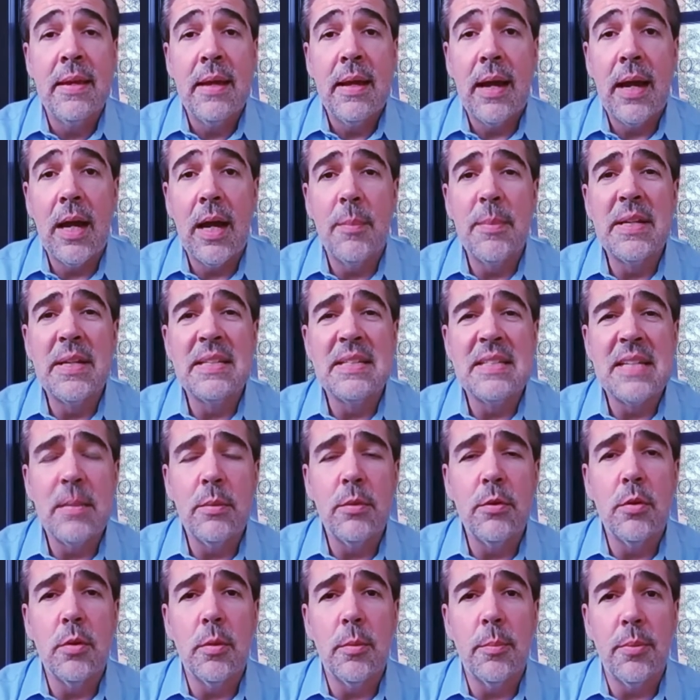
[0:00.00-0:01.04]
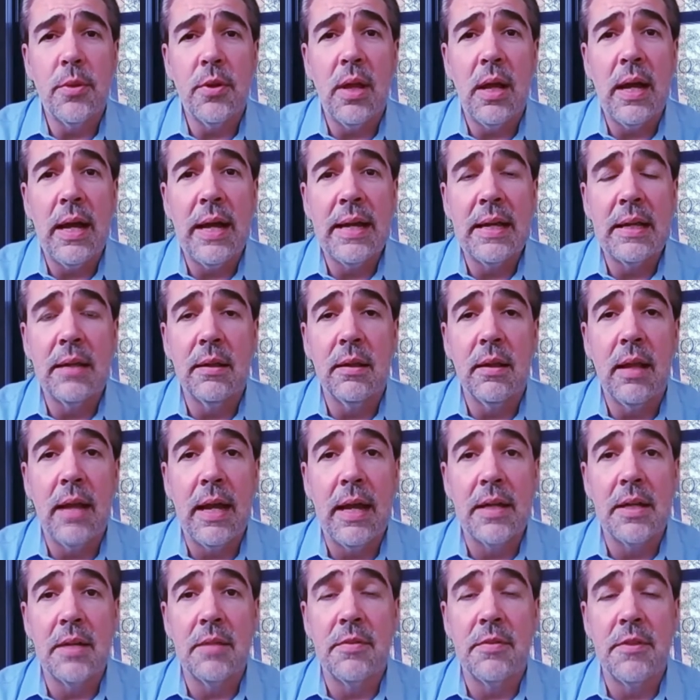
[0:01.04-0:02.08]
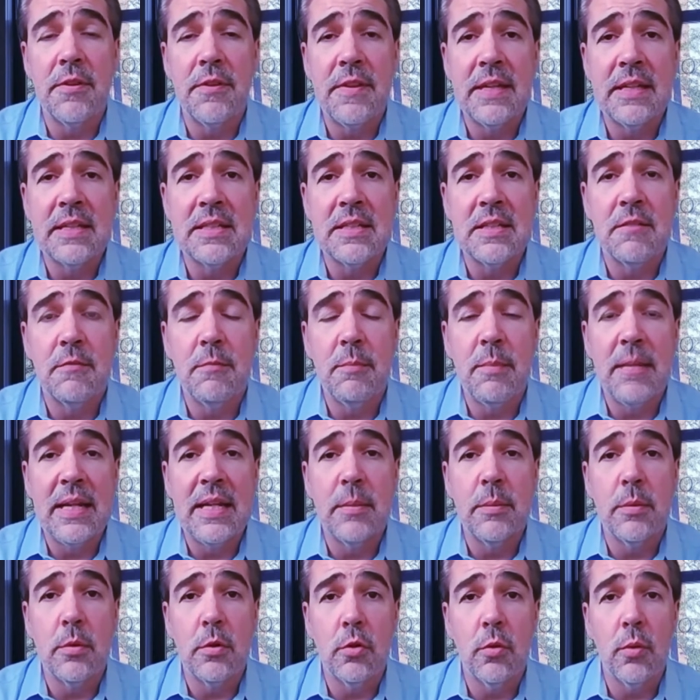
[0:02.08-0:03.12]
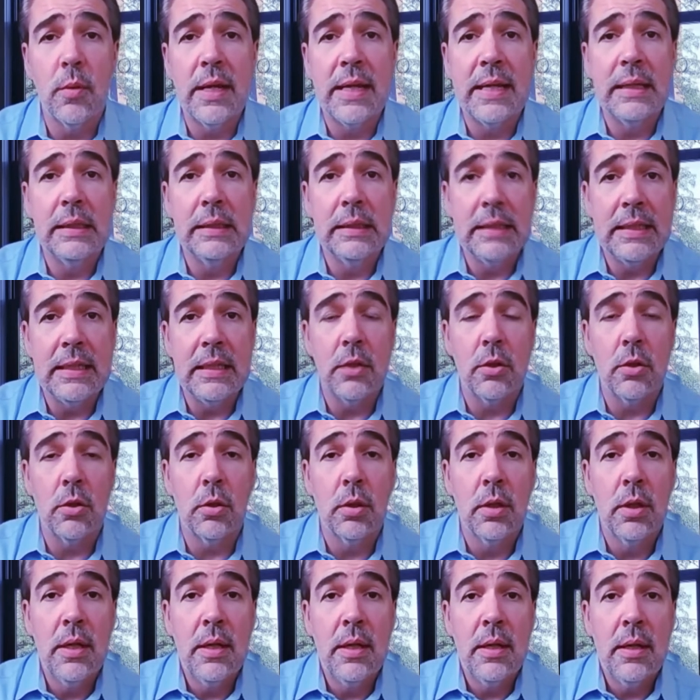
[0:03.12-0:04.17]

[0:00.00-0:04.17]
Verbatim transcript: Um, and he's able to apply a lot of the things that have made him a great leader